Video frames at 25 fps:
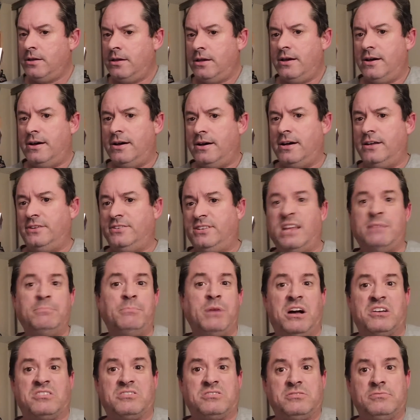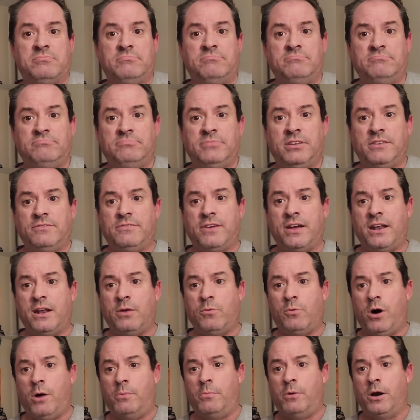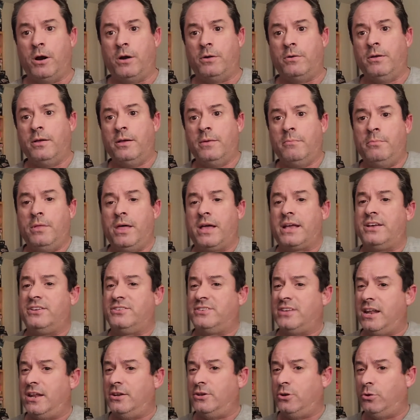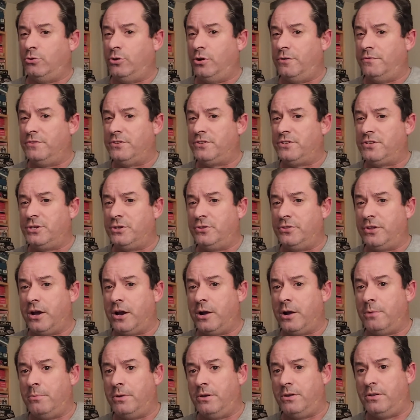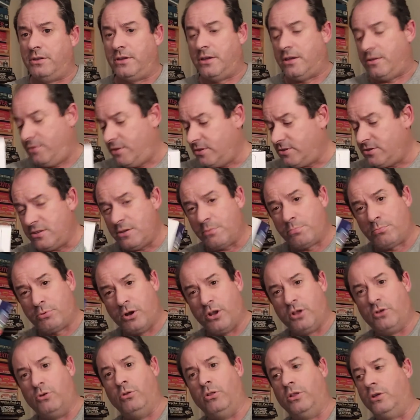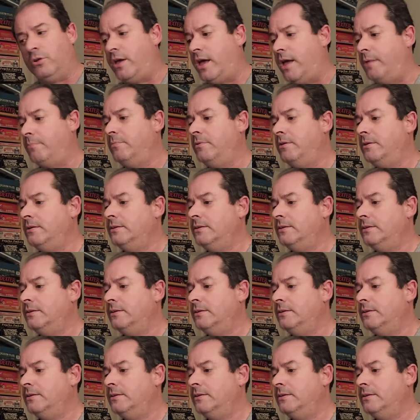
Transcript: 10 bucks. You can find it at Walmart. Like I said, I don't know if it's still there, but this is a pretty cool little game.